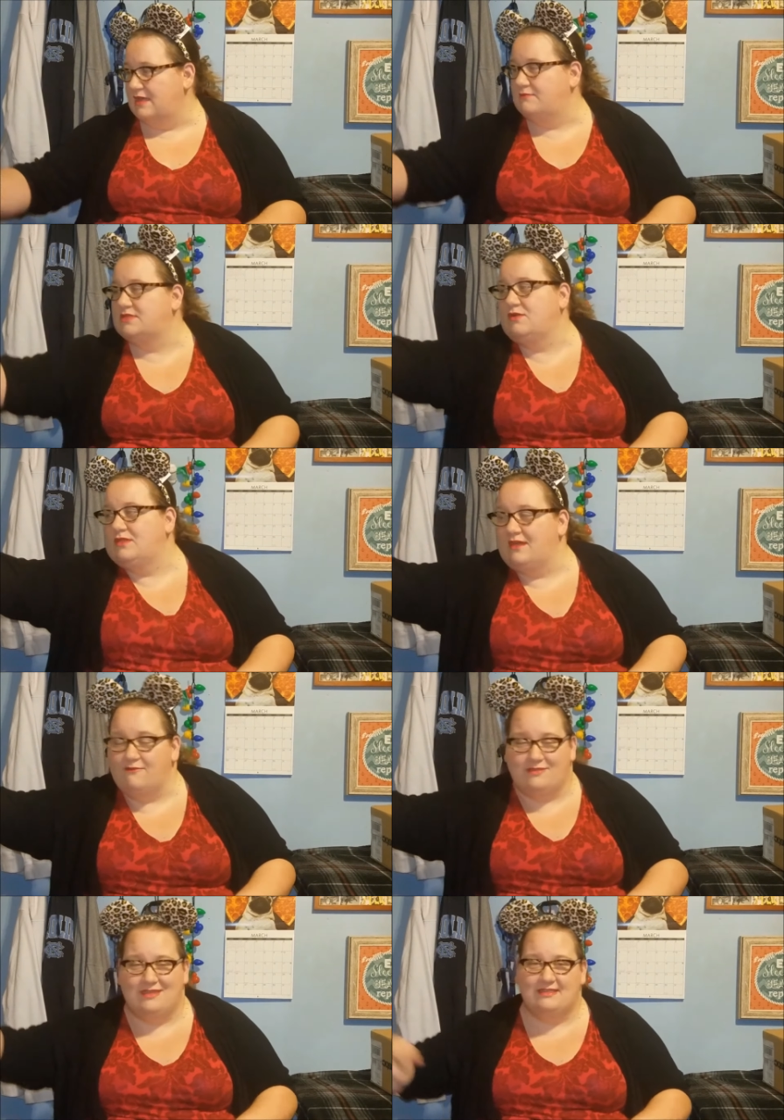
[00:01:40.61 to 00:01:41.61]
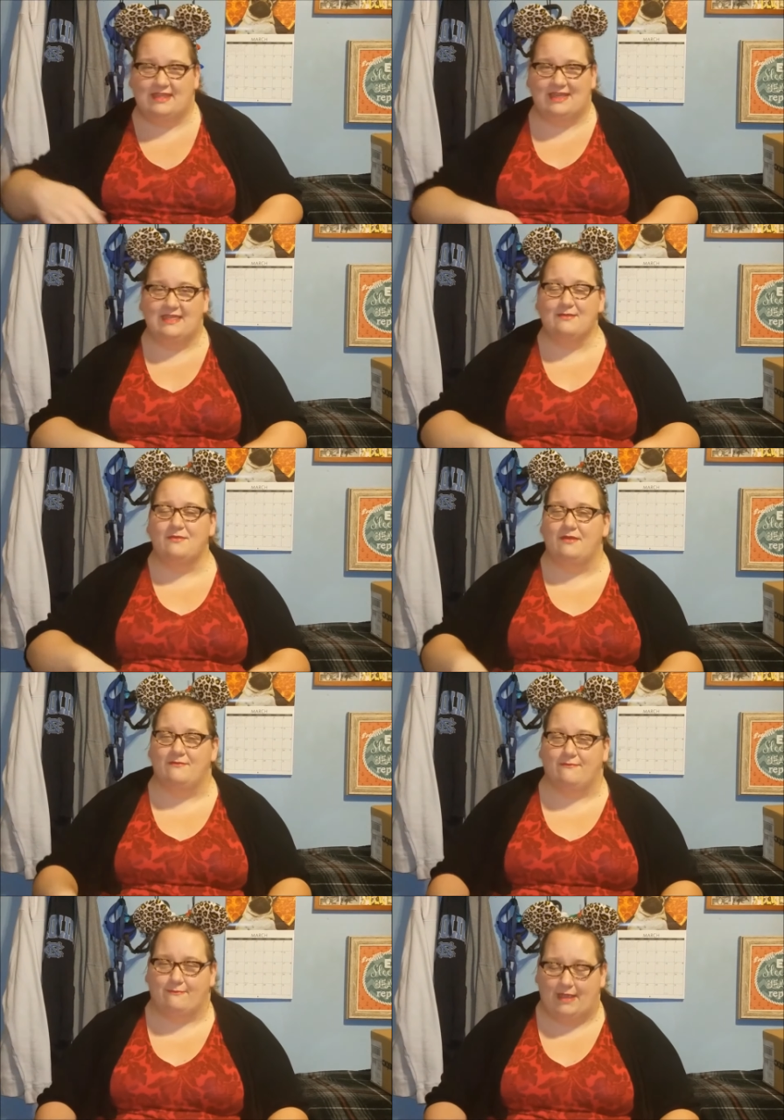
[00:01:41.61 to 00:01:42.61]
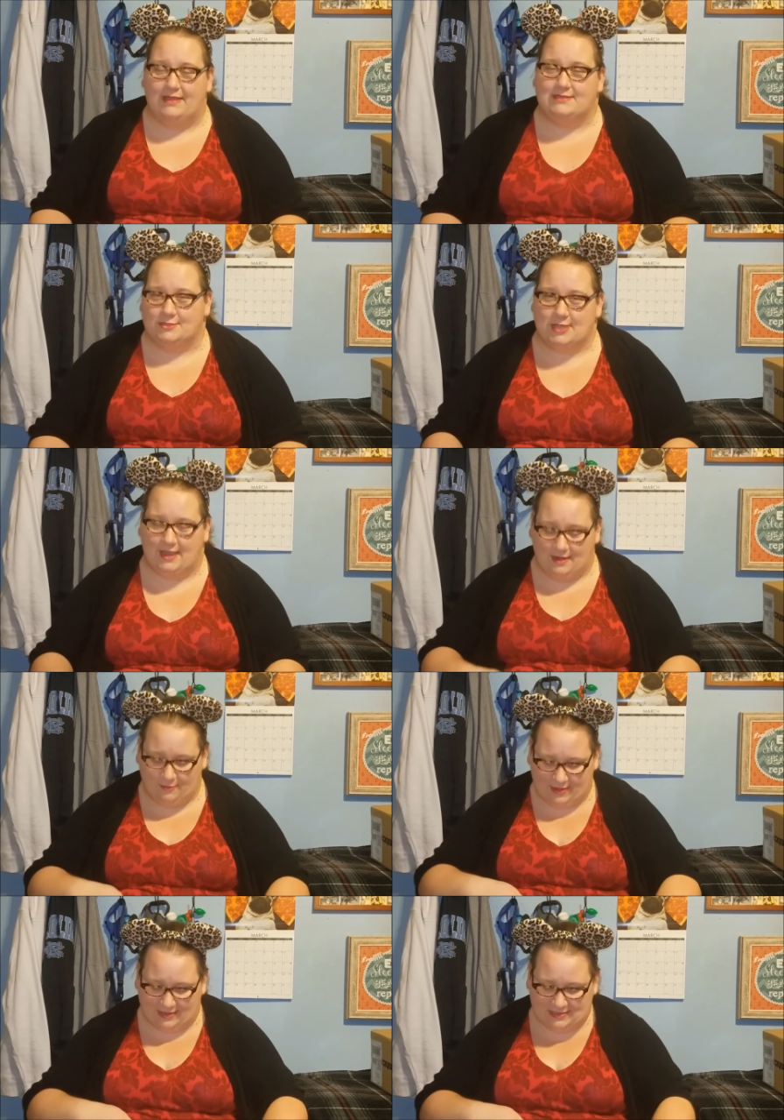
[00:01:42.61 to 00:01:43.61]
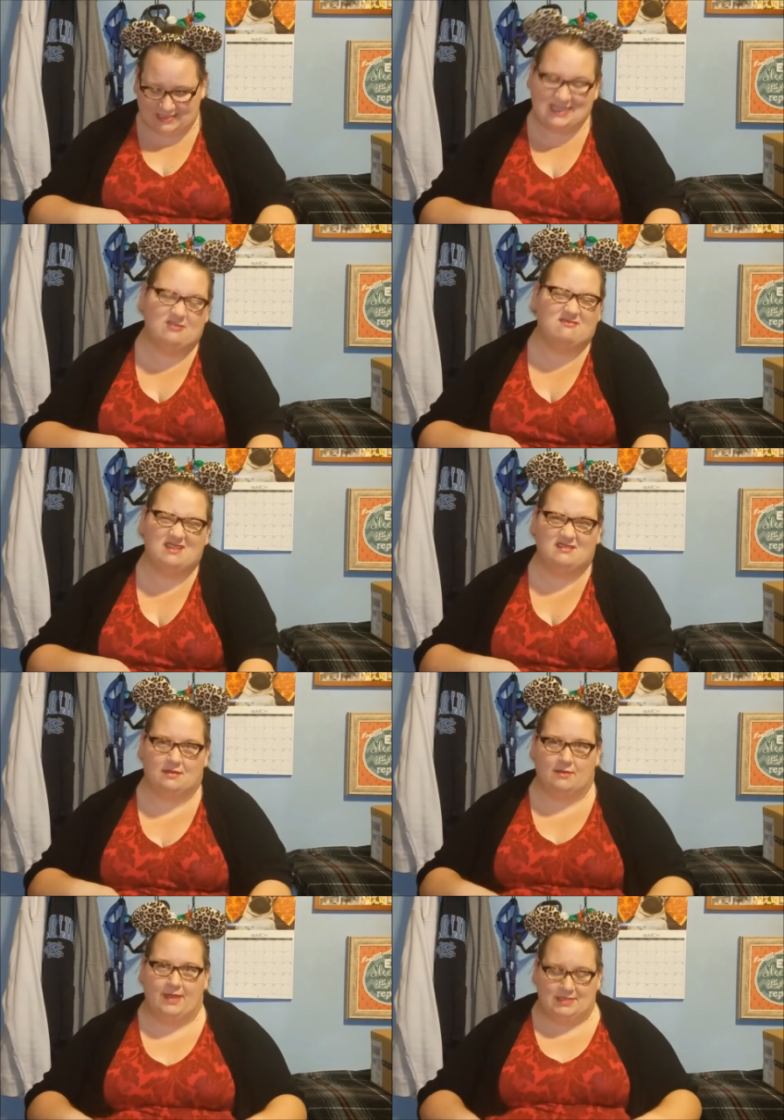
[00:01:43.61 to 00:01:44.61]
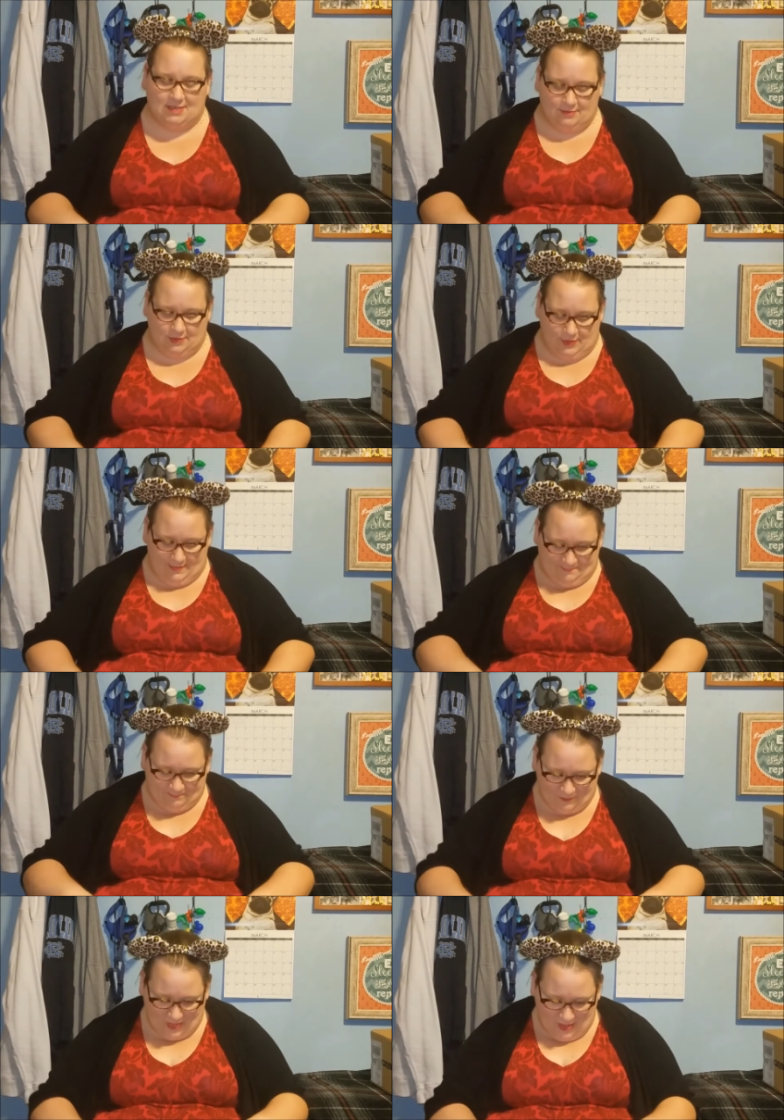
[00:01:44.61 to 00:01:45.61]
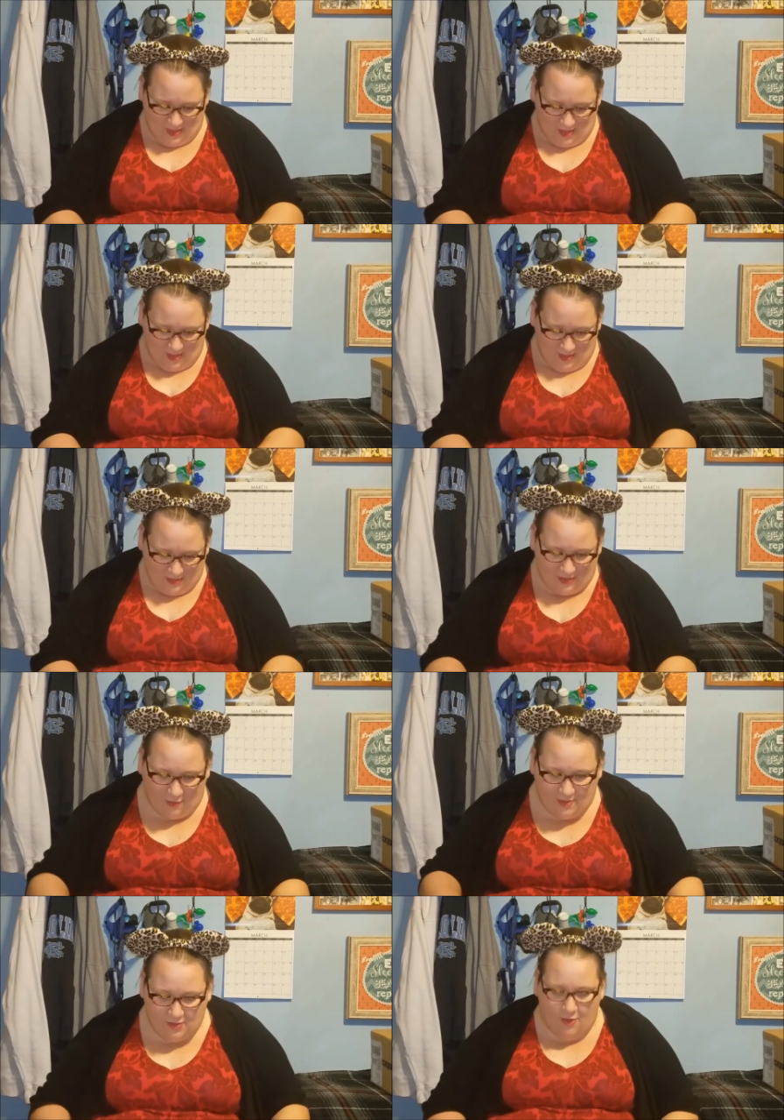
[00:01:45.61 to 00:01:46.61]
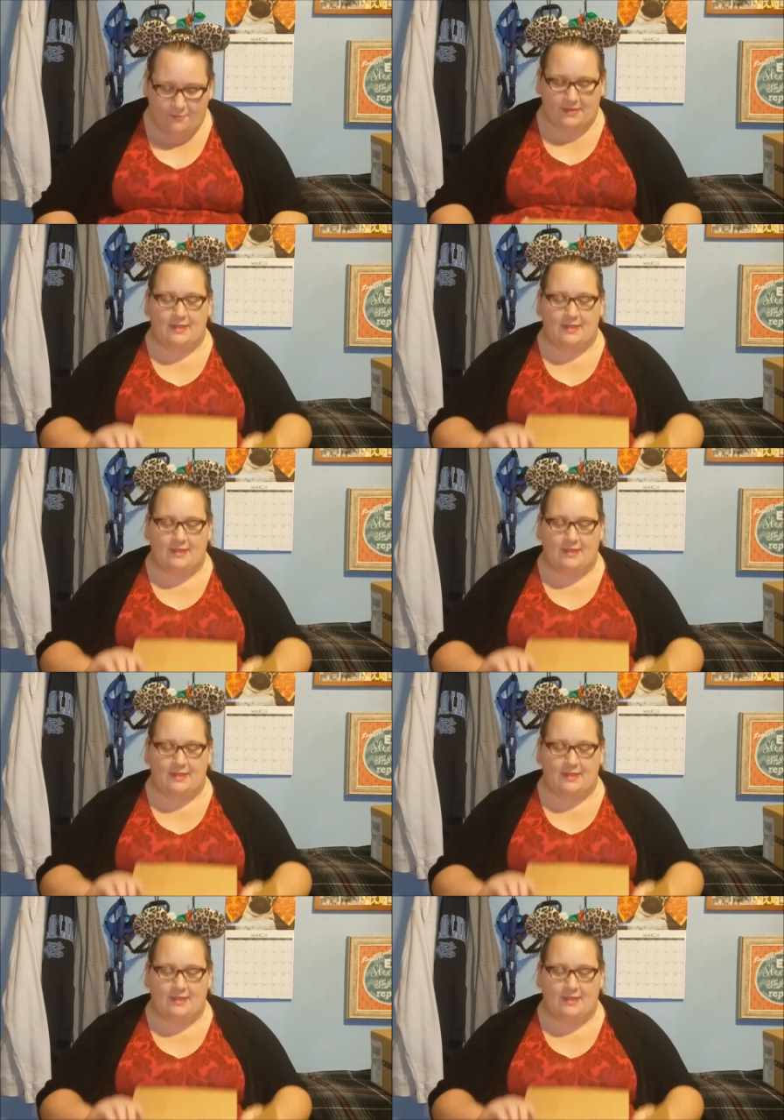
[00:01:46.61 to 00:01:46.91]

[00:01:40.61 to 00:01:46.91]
am so in love with it that I think I'm afraid to try anyone else because I don't think they're going to match up to it. So when you open